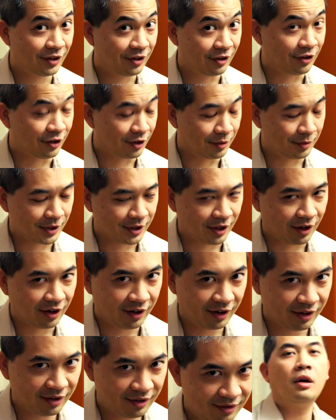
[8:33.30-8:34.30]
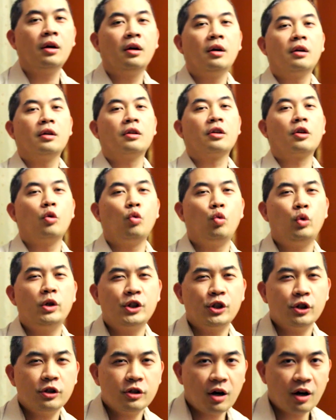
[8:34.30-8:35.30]
you're gonna be sorry. We
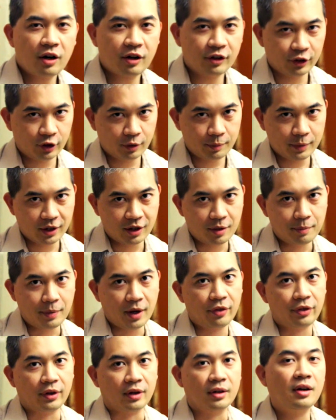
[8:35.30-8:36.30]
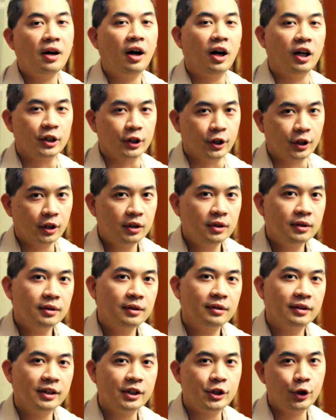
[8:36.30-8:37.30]
should talk a little bit about the color
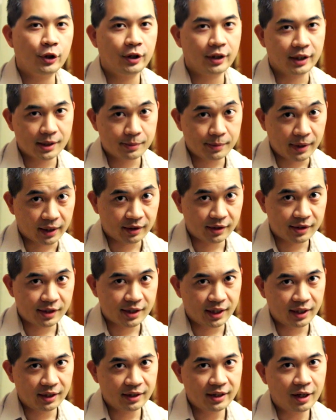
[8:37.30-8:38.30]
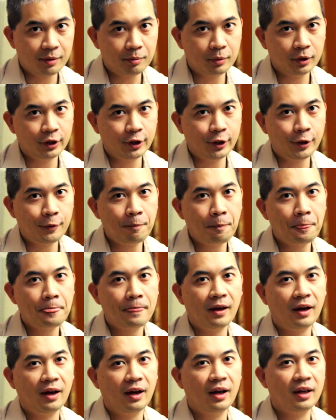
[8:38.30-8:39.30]
that you can expect to see down below.
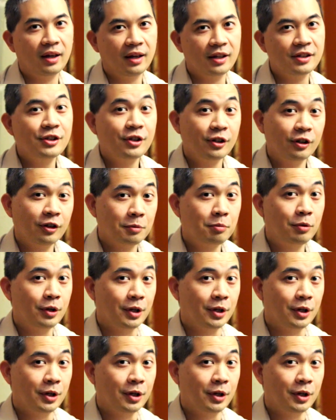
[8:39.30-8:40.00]
It's gonna look